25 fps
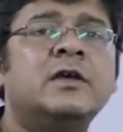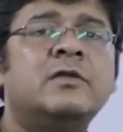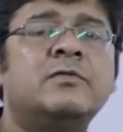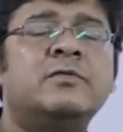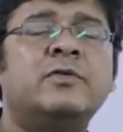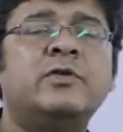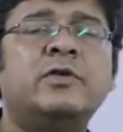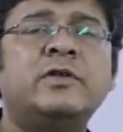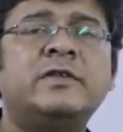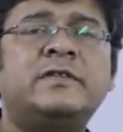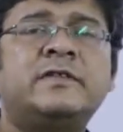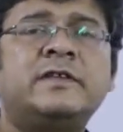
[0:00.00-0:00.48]

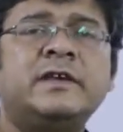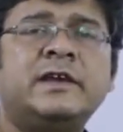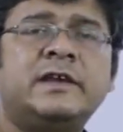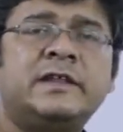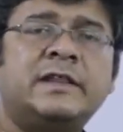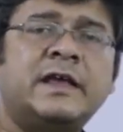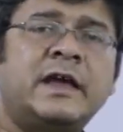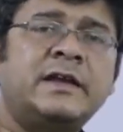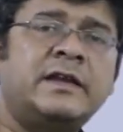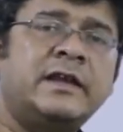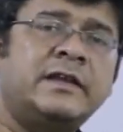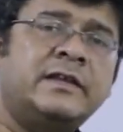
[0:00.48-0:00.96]
we will see
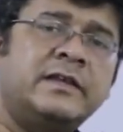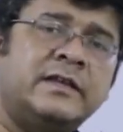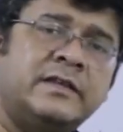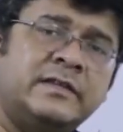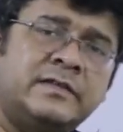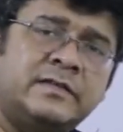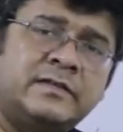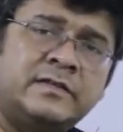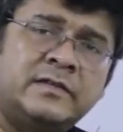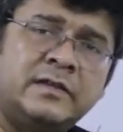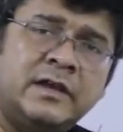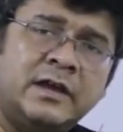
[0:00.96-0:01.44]
that it
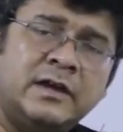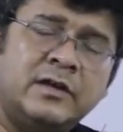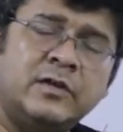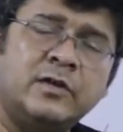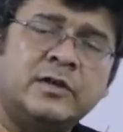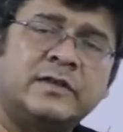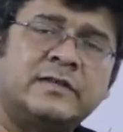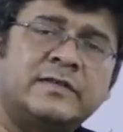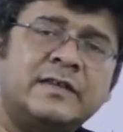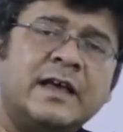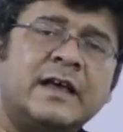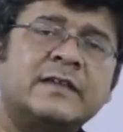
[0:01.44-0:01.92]

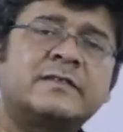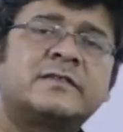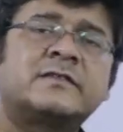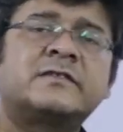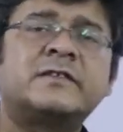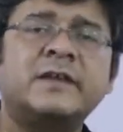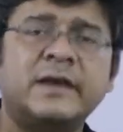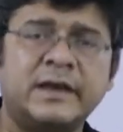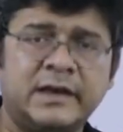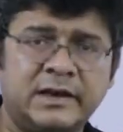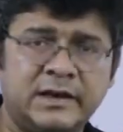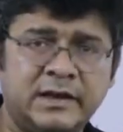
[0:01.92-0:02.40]
will
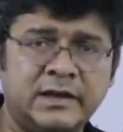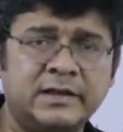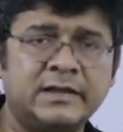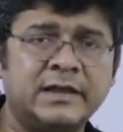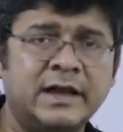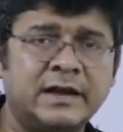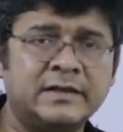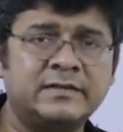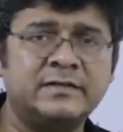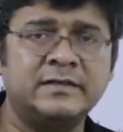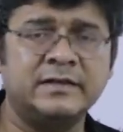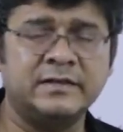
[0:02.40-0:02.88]
sustain in
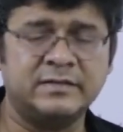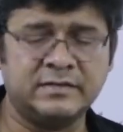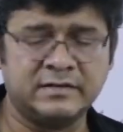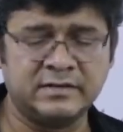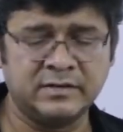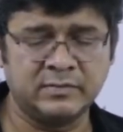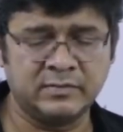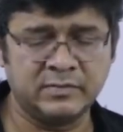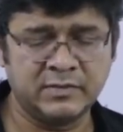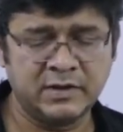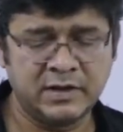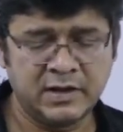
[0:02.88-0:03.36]
that
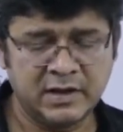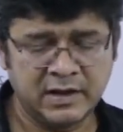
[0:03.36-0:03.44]
system.